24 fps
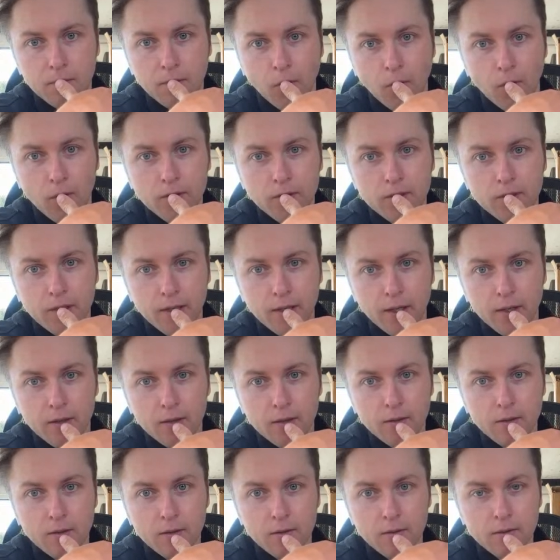Corsica?
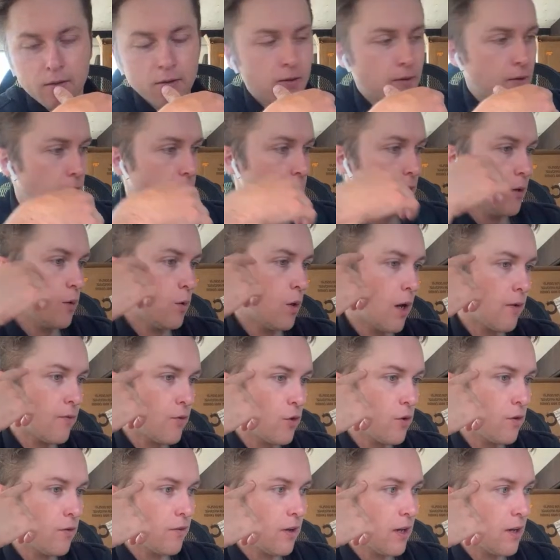Why have
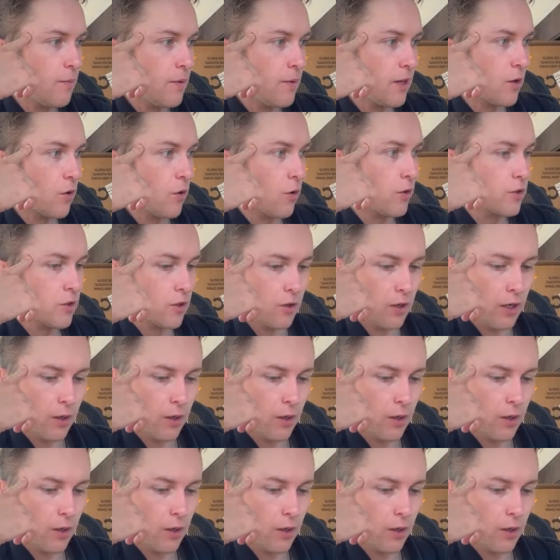you invited me to Corsica?